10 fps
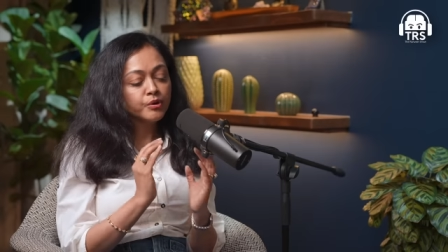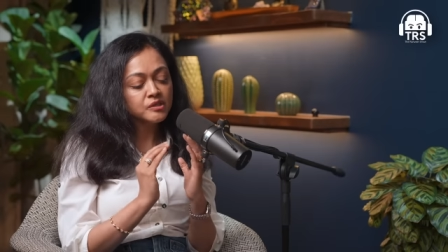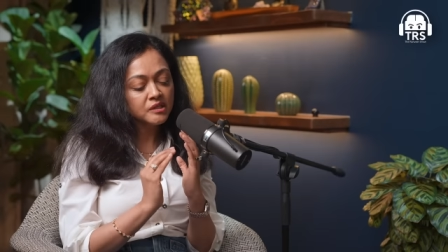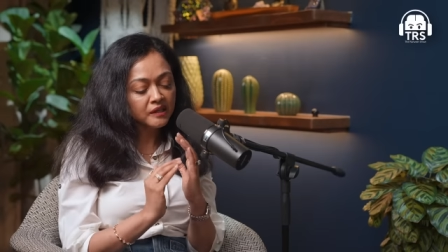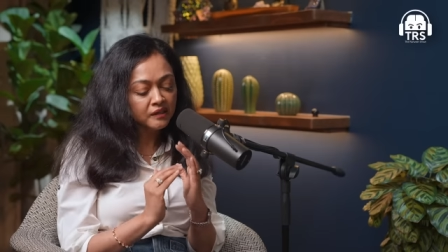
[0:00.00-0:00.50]

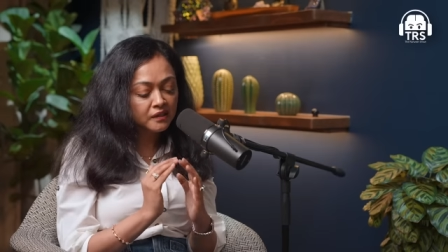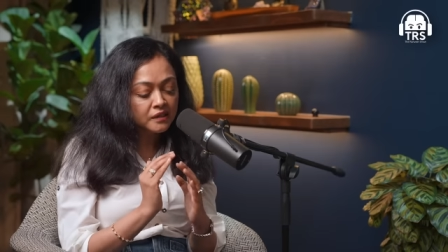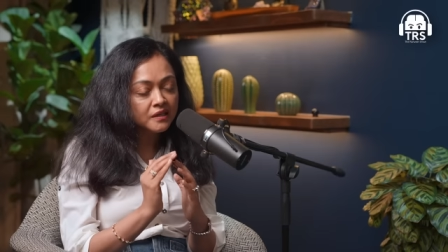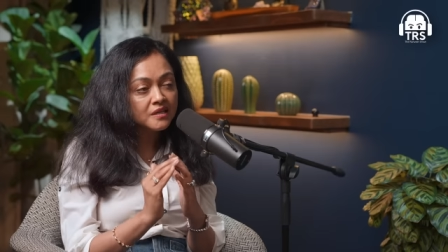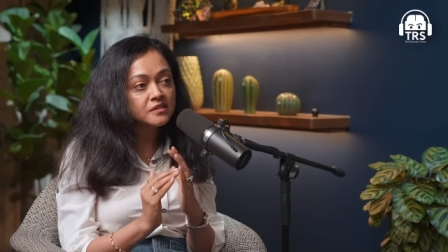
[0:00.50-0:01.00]
Because it
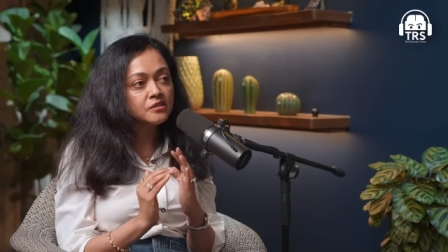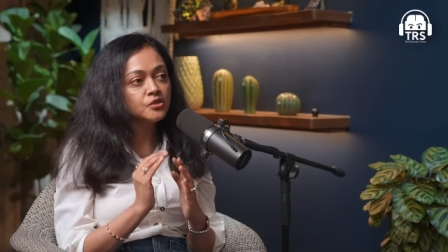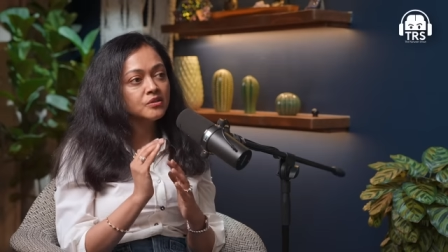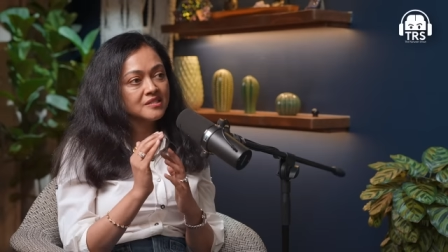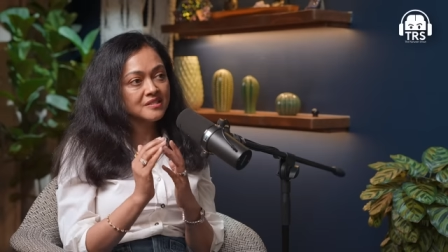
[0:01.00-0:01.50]

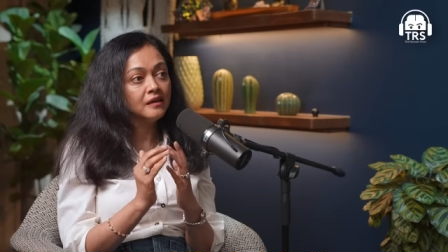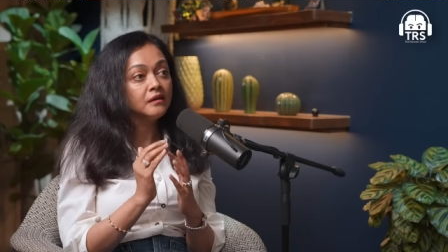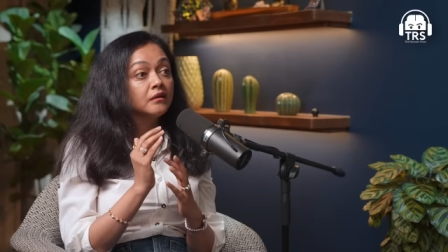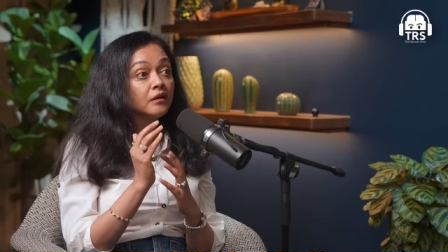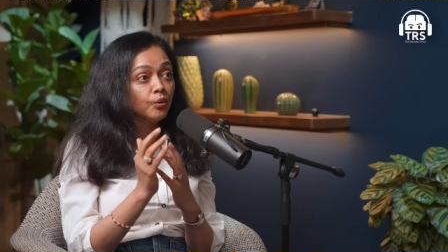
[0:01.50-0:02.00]
increases your
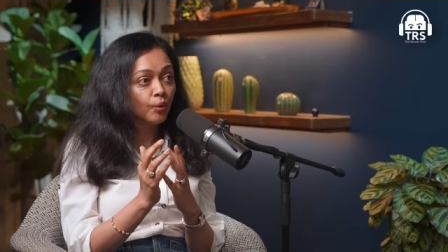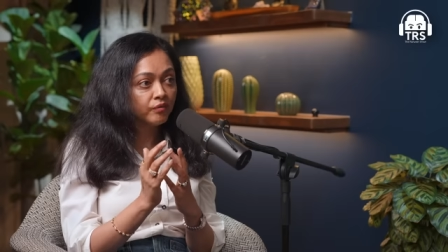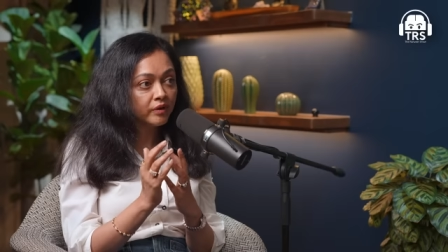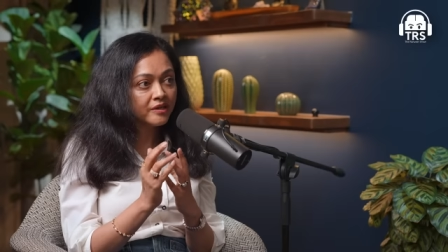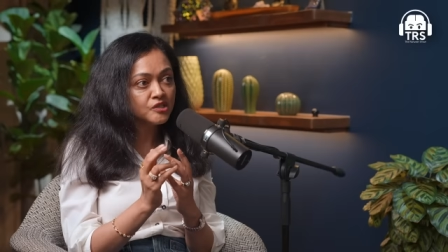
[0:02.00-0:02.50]
cell
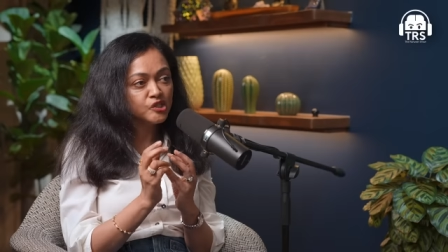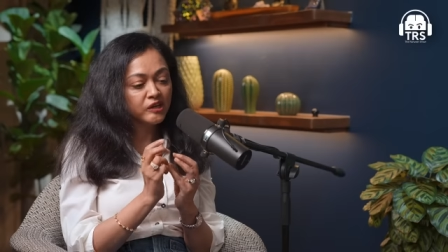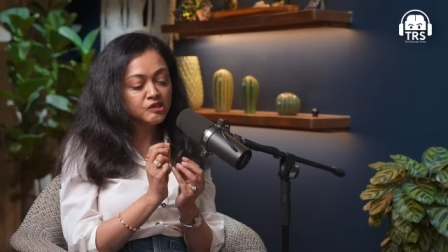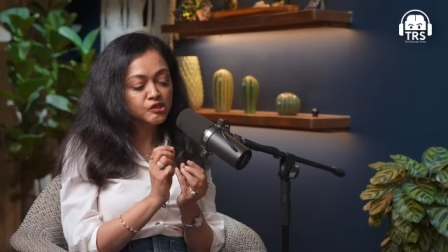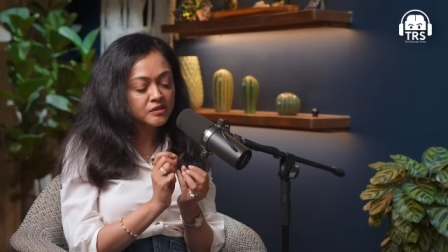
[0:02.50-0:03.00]
turnover and
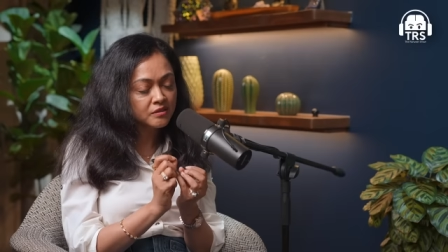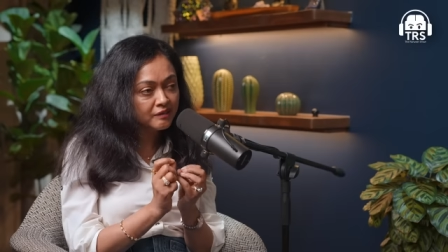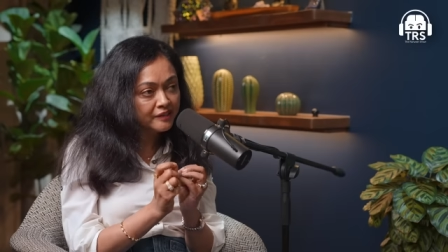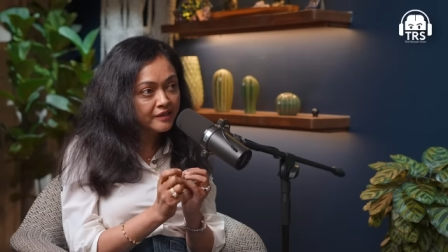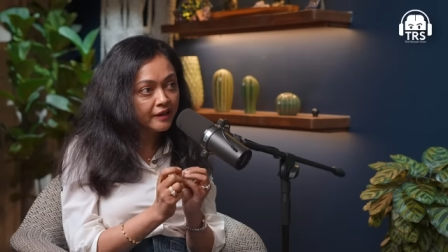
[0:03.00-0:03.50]
changes
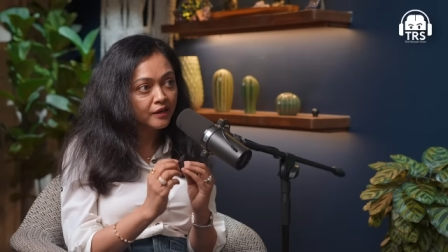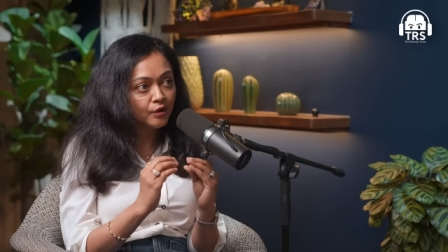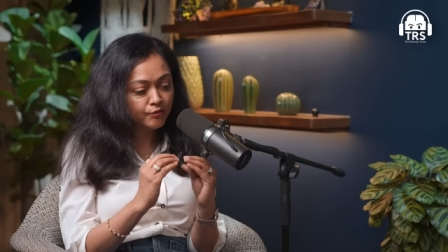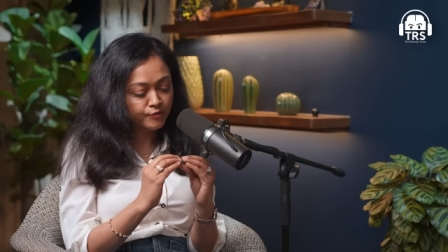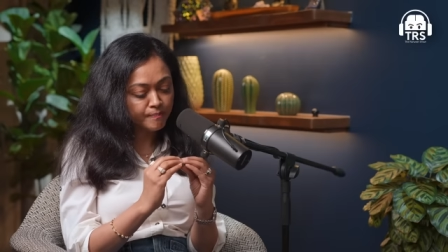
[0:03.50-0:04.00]
the
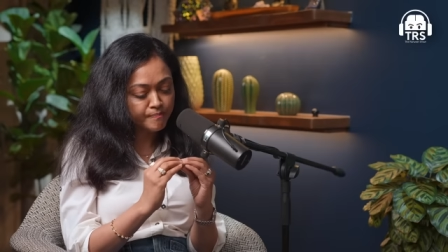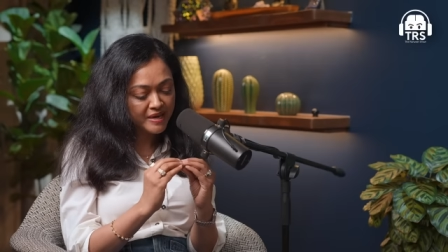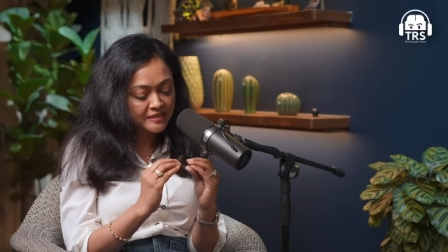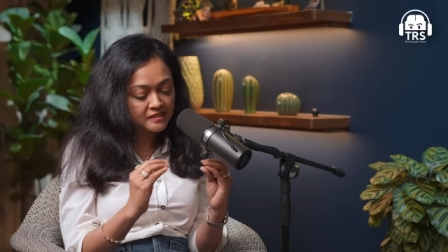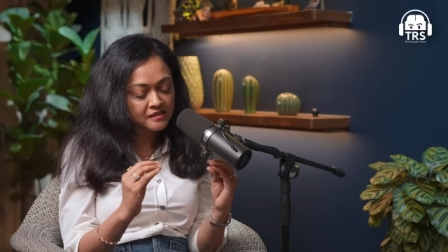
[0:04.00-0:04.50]
DNA of your
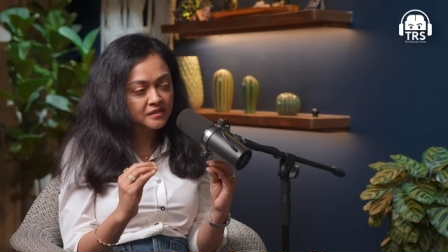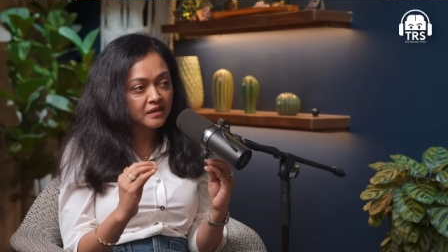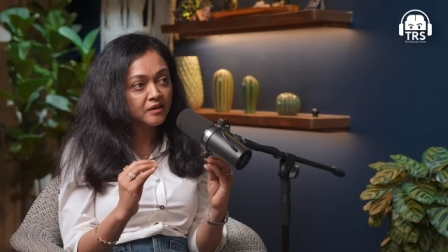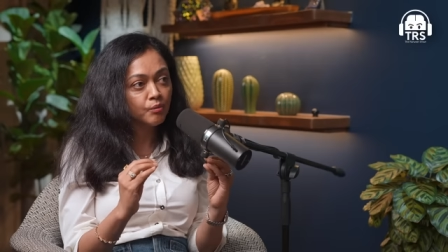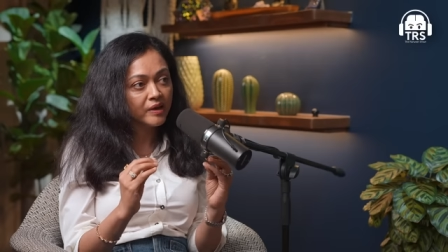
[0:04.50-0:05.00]
basal
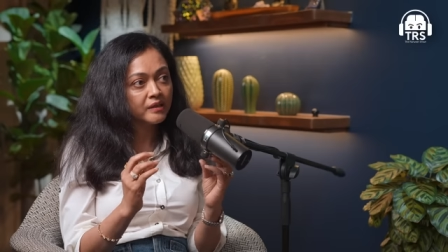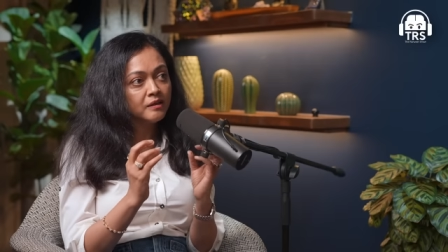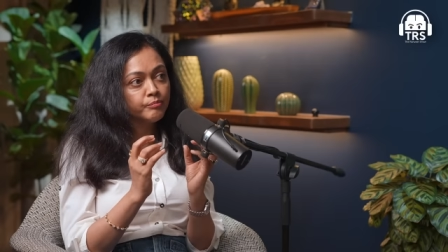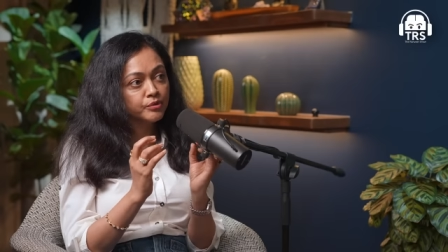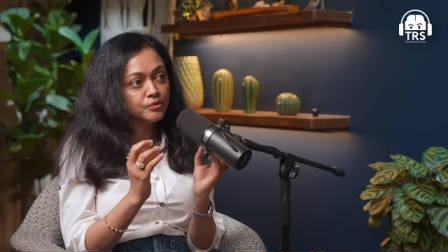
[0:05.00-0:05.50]
cell in a way
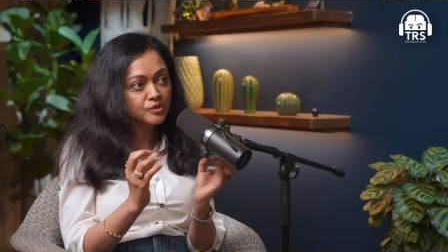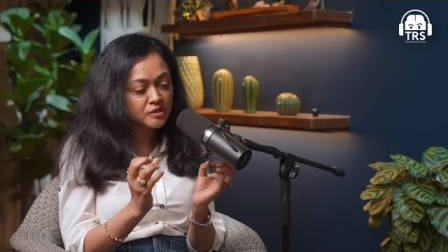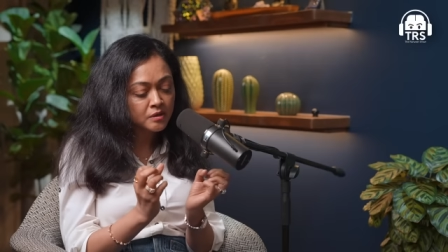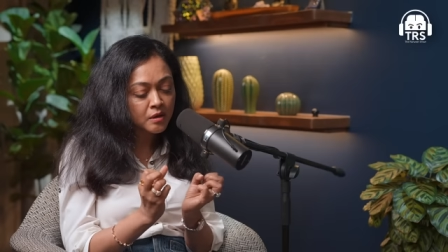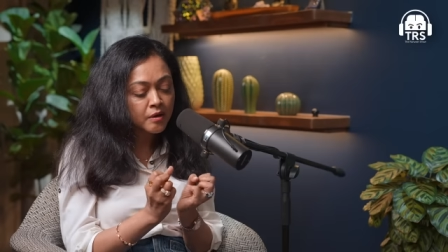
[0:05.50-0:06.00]
that it
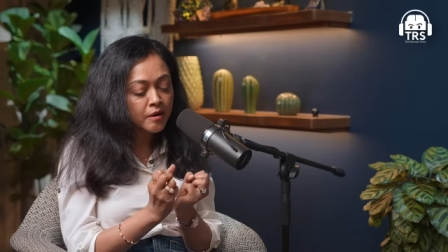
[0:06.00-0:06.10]
produces